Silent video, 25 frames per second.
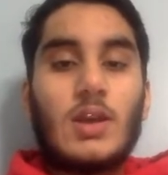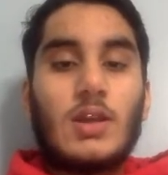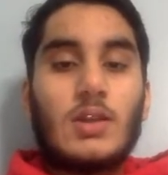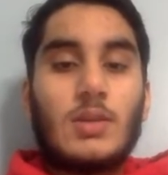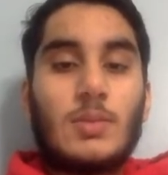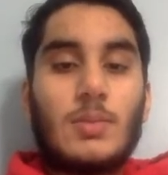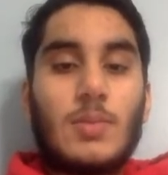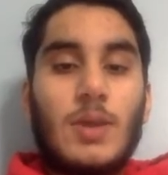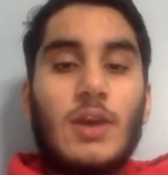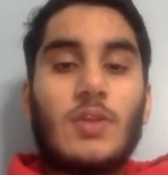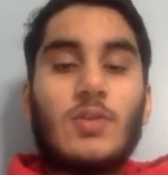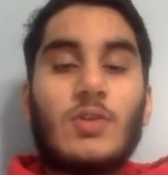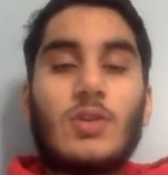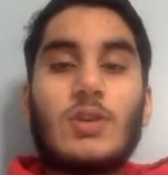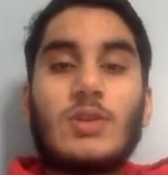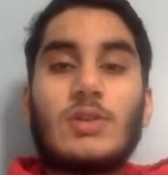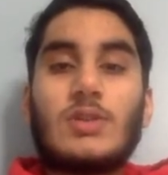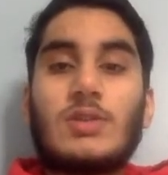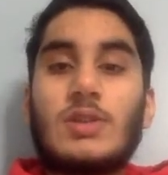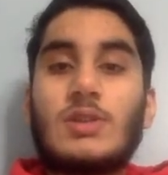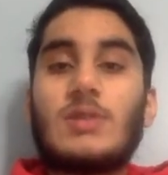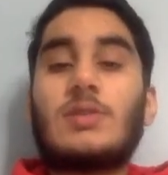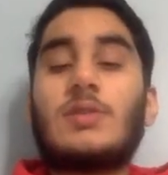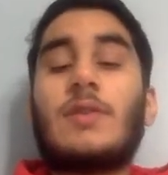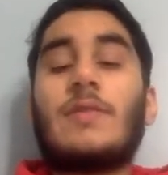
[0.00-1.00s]
The panel
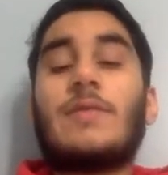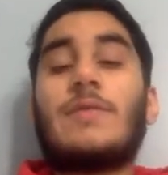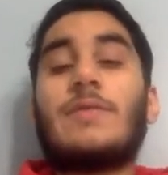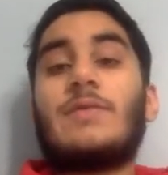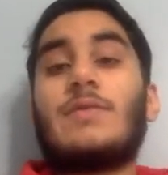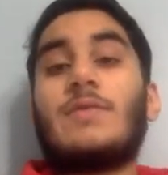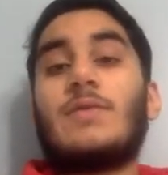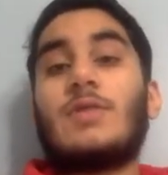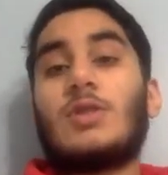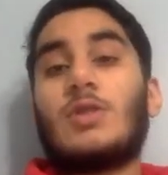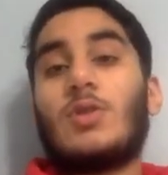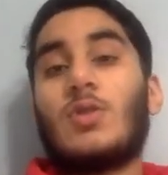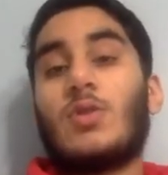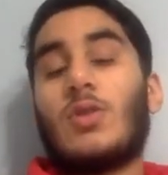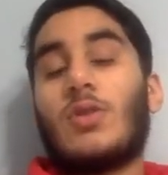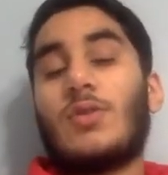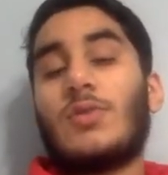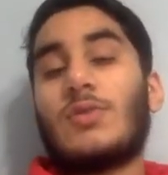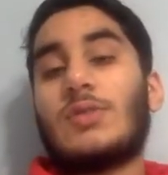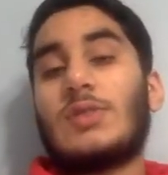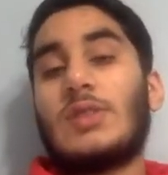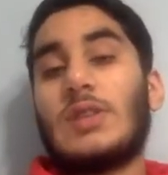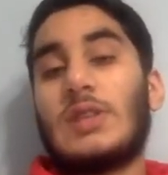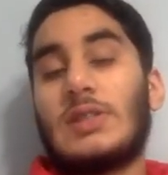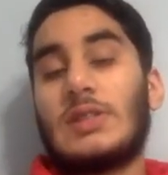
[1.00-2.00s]
consists of total
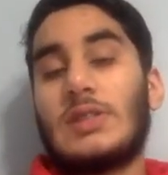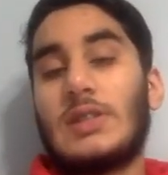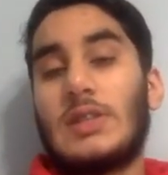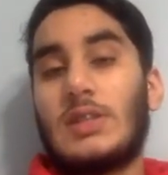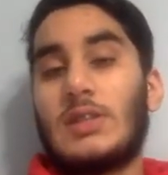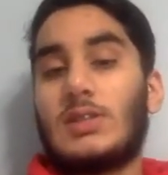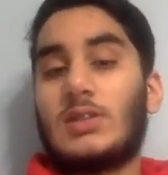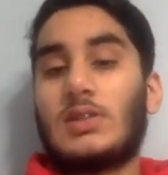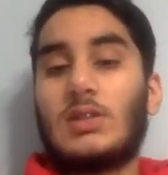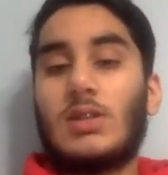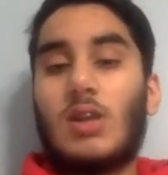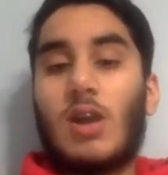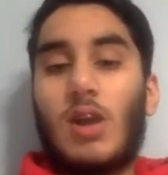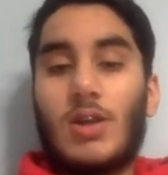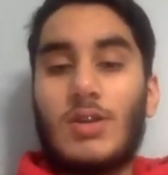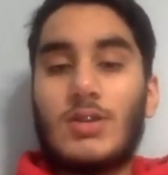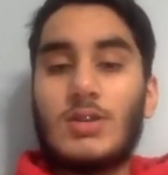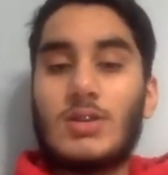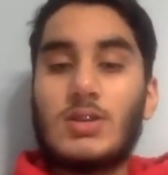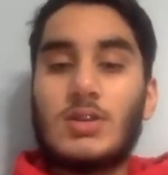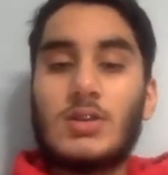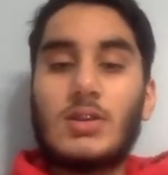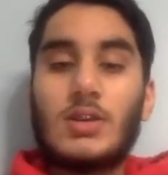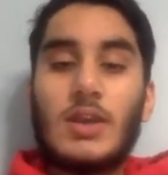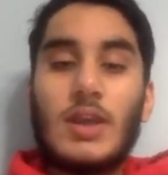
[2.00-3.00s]
16
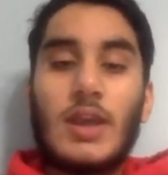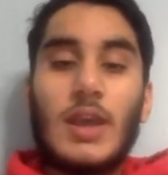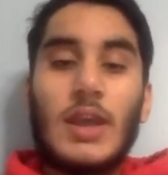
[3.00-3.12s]
slots.